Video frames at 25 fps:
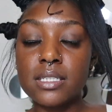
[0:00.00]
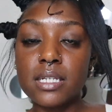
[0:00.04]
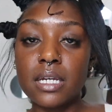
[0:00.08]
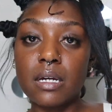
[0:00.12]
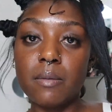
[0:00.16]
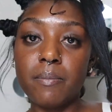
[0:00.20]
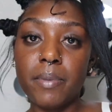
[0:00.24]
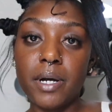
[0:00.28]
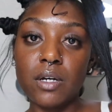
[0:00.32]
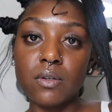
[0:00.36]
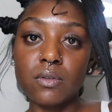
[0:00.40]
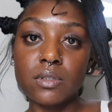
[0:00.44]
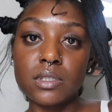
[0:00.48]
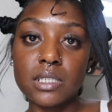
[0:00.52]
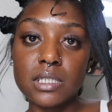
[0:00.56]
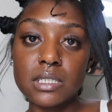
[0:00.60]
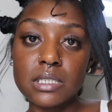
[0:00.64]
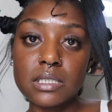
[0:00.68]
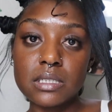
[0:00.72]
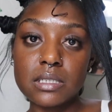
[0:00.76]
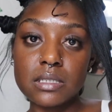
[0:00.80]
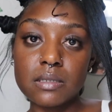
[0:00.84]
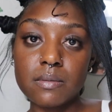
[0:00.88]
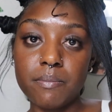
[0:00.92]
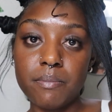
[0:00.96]
take about
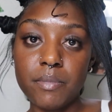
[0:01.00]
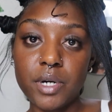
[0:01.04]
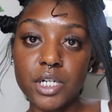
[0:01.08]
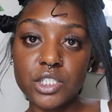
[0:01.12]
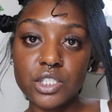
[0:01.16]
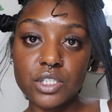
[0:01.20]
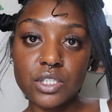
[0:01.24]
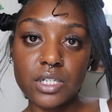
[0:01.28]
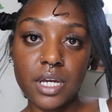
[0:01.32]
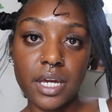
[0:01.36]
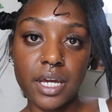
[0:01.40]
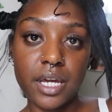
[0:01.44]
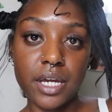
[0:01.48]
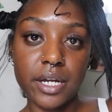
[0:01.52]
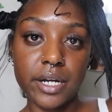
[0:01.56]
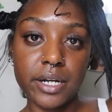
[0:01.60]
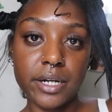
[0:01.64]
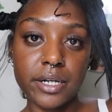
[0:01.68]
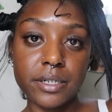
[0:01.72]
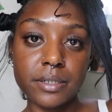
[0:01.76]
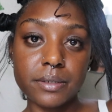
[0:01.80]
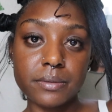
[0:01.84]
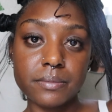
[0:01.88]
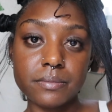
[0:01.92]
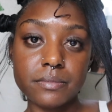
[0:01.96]
this much
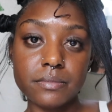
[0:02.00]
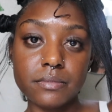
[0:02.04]
hair,